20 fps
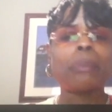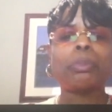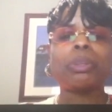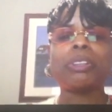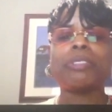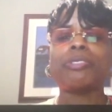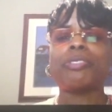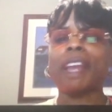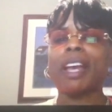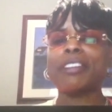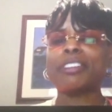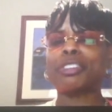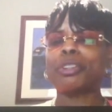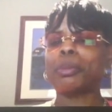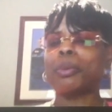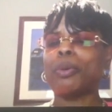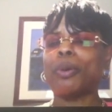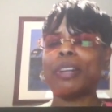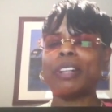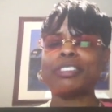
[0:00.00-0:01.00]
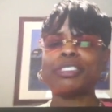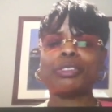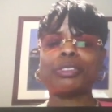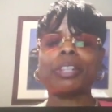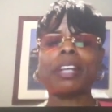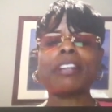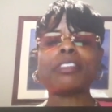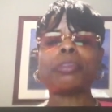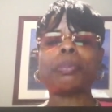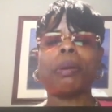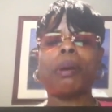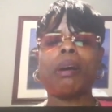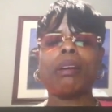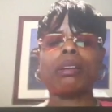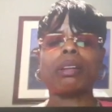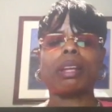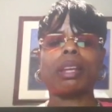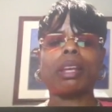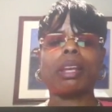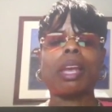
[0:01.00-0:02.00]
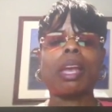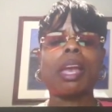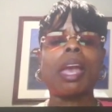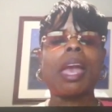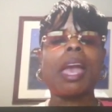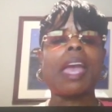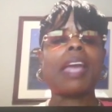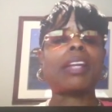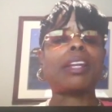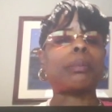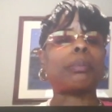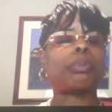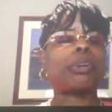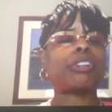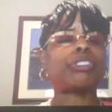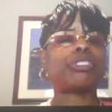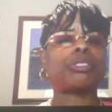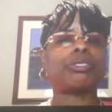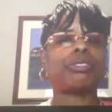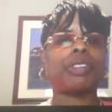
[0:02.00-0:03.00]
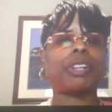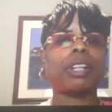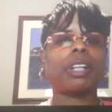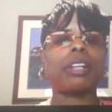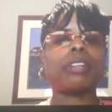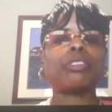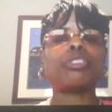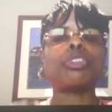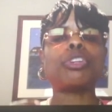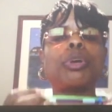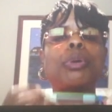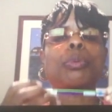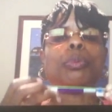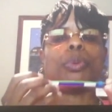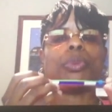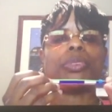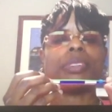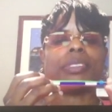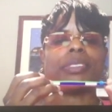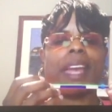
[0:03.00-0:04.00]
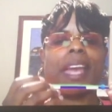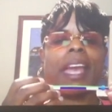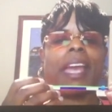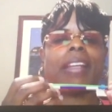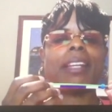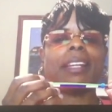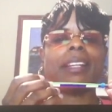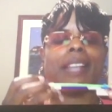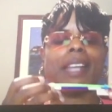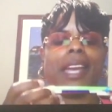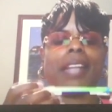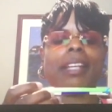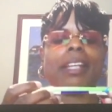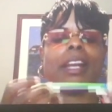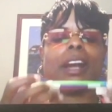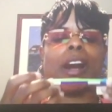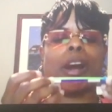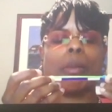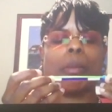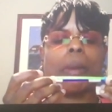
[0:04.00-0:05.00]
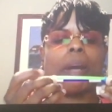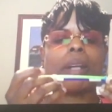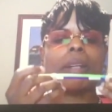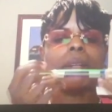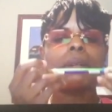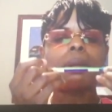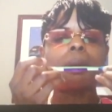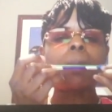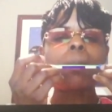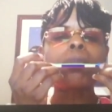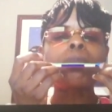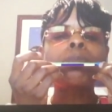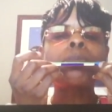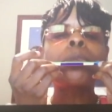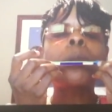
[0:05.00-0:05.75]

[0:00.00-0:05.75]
be fashionable at your next party and impress your friends with this handy dandy harmonica?